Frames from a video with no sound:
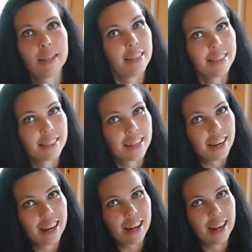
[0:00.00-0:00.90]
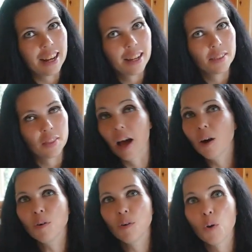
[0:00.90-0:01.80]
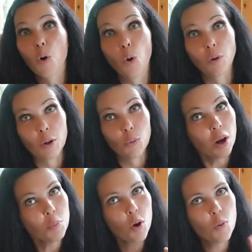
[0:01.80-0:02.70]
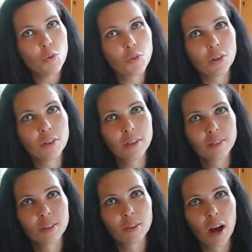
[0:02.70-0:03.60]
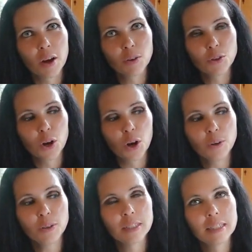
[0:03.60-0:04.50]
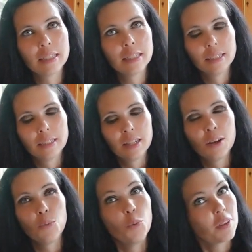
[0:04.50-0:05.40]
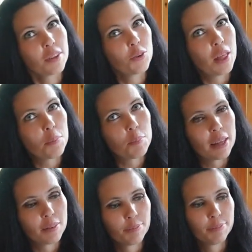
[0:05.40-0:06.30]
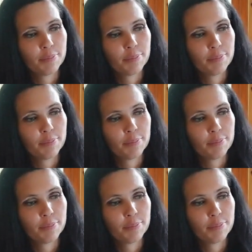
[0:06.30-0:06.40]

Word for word: And tra-la! Now, only one more waffle iron to go. What could that be?